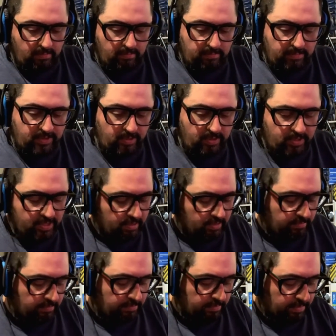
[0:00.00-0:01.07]
So there's a
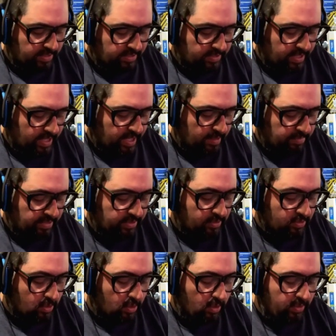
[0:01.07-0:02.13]
bunch of that, but there's
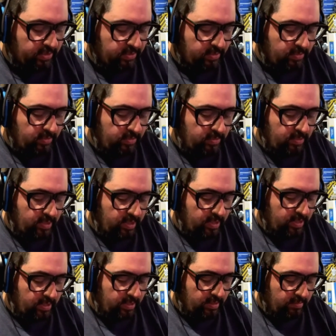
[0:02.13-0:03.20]
also
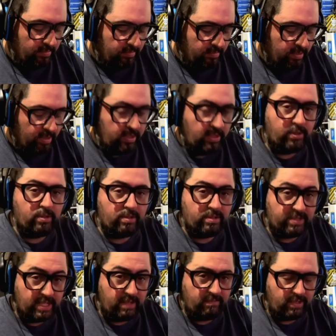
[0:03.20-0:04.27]
another
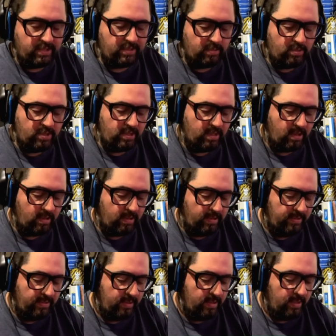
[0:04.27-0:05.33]
set of resolution
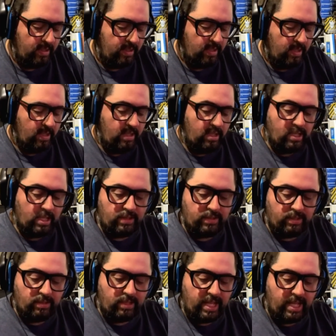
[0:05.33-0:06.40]
cards, and
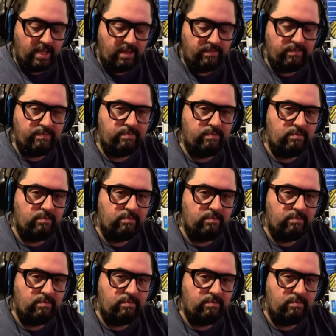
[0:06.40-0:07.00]
they'll have